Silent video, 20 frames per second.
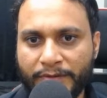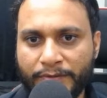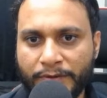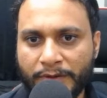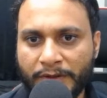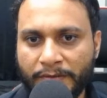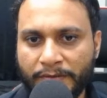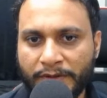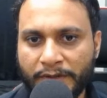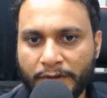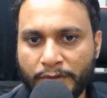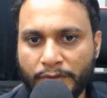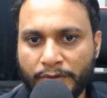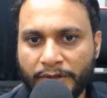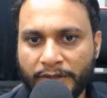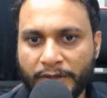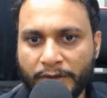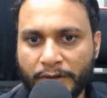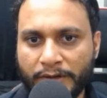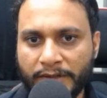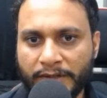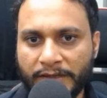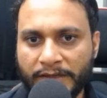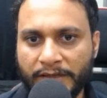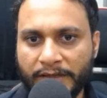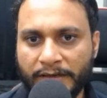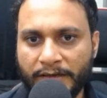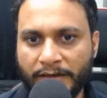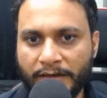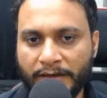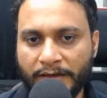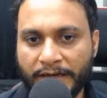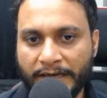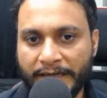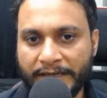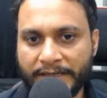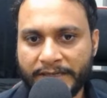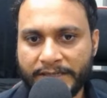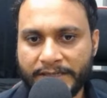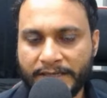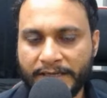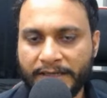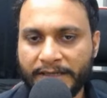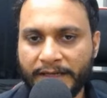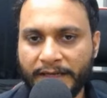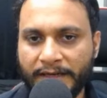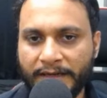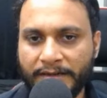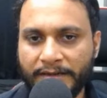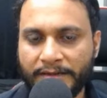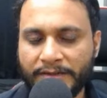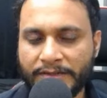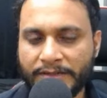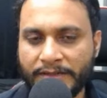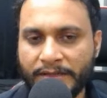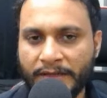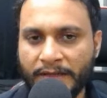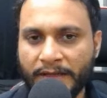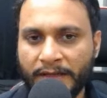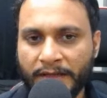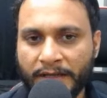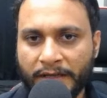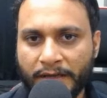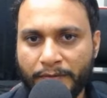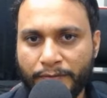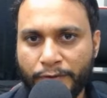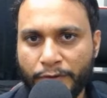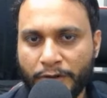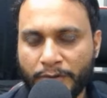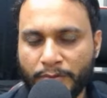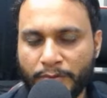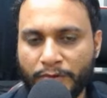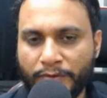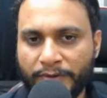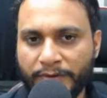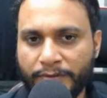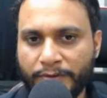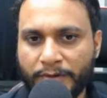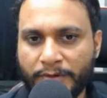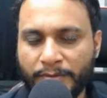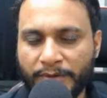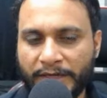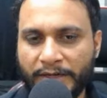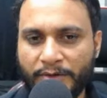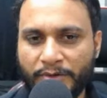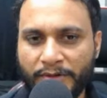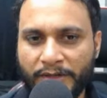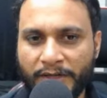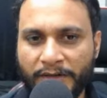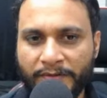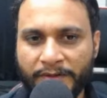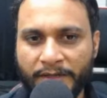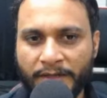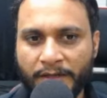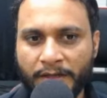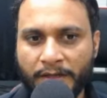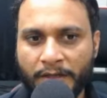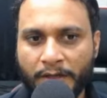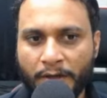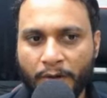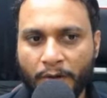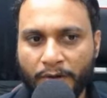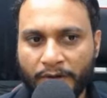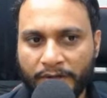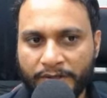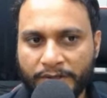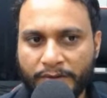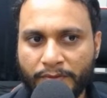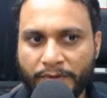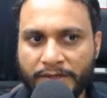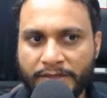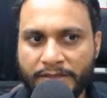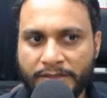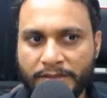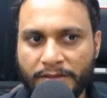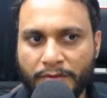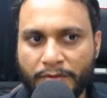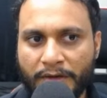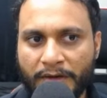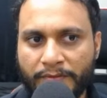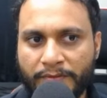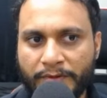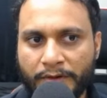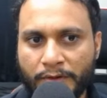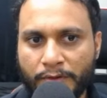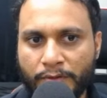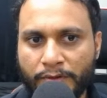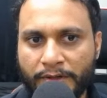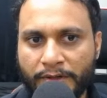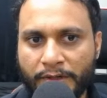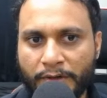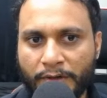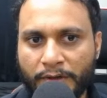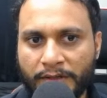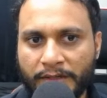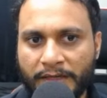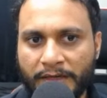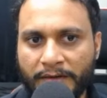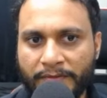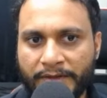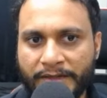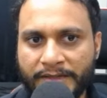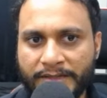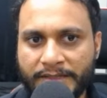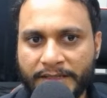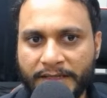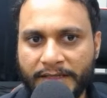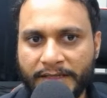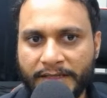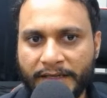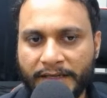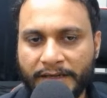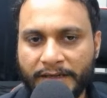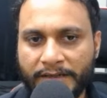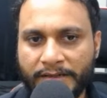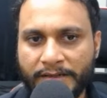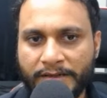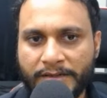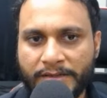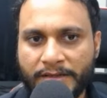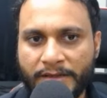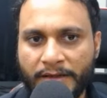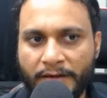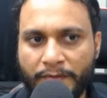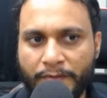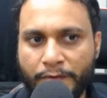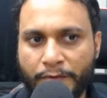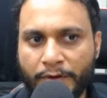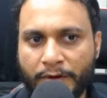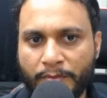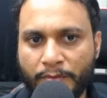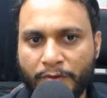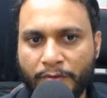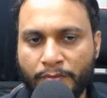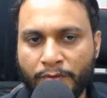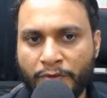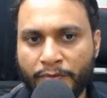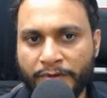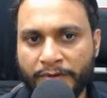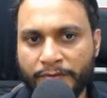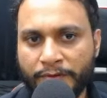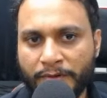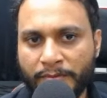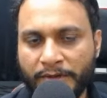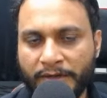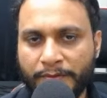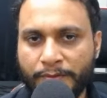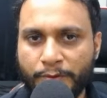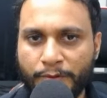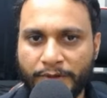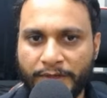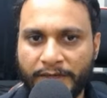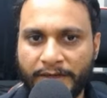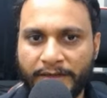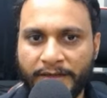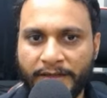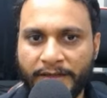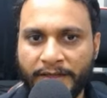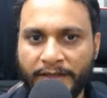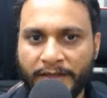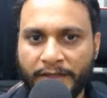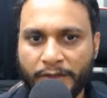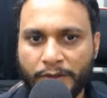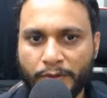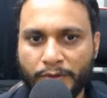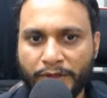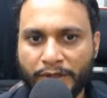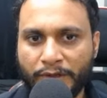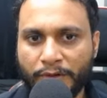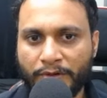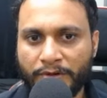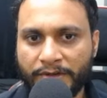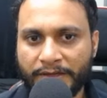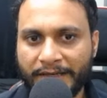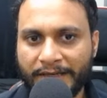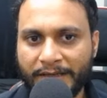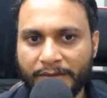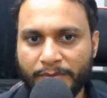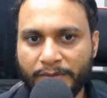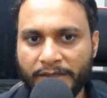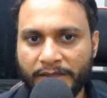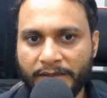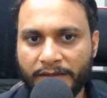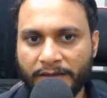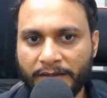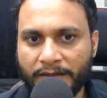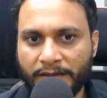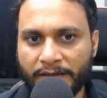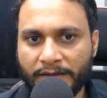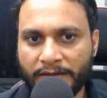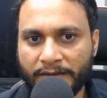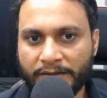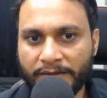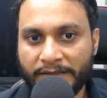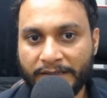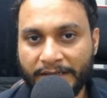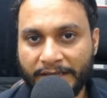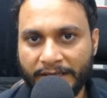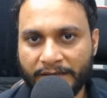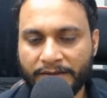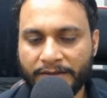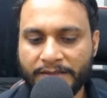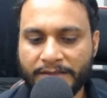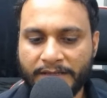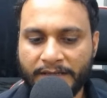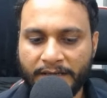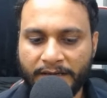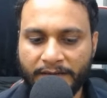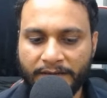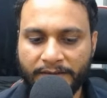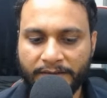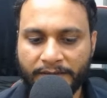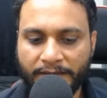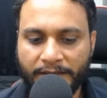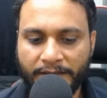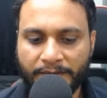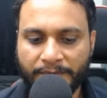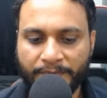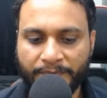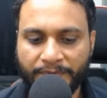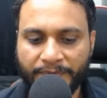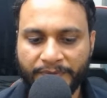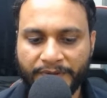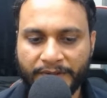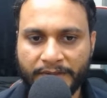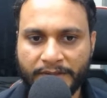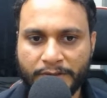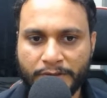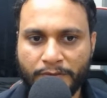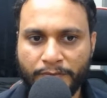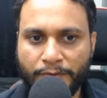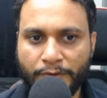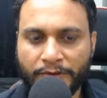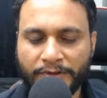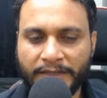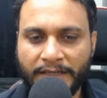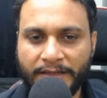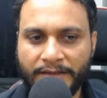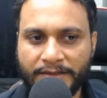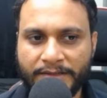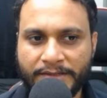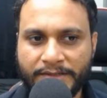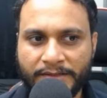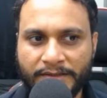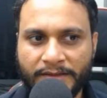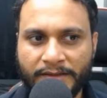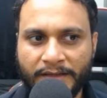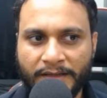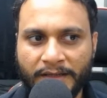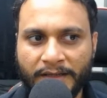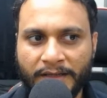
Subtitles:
if you have included all the right hand side characters, if you are moving from right to left, or otherwise you have included all the left hand side characters if you are moving from left to right. You cannot randomly take this character, right? So for that reason,